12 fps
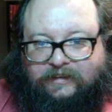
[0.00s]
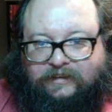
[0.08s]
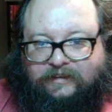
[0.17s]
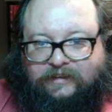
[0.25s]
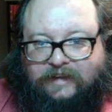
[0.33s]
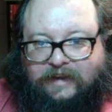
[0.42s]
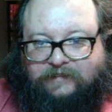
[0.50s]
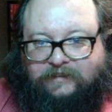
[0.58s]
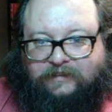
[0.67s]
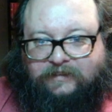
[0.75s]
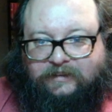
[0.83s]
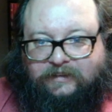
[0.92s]
Captain
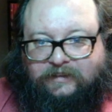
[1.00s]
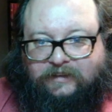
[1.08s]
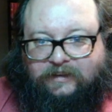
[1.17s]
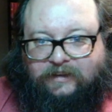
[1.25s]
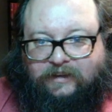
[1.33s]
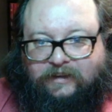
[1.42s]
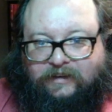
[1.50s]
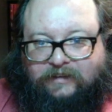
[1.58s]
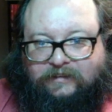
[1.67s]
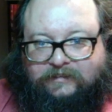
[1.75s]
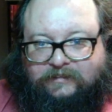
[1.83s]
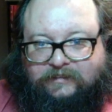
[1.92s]
Neil,
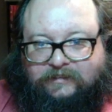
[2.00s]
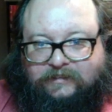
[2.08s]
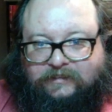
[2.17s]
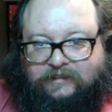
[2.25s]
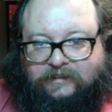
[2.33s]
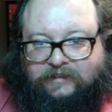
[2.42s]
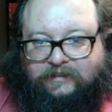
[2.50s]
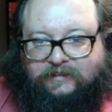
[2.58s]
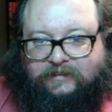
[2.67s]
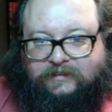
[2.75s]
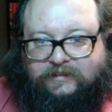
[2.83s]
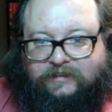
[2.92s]
all the
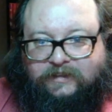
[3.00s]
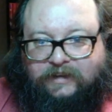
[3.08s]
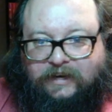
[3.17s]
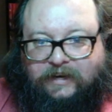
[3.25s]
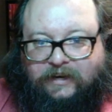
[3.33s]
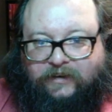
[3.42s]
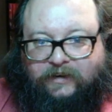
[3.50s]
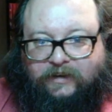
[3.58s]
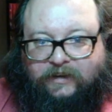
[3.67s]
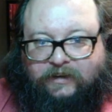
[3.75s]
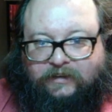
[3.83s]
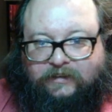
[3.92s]
deals
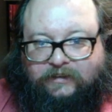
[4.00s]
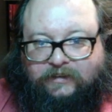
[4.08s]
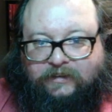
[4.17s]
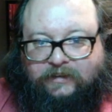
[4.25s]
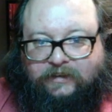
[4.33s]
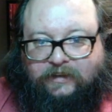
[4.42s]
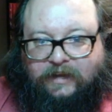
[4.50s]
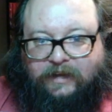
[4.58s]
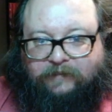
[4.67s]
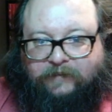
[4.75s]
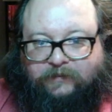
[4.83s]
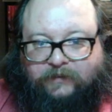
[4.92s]
IRL.
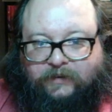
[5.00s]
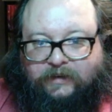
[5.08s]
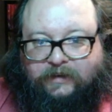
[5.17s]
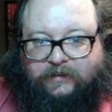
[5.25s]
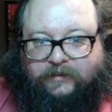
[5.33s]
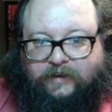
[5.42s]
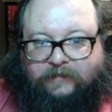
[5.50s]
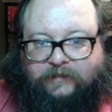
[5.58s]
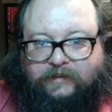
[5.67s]
Epic Booty dropping the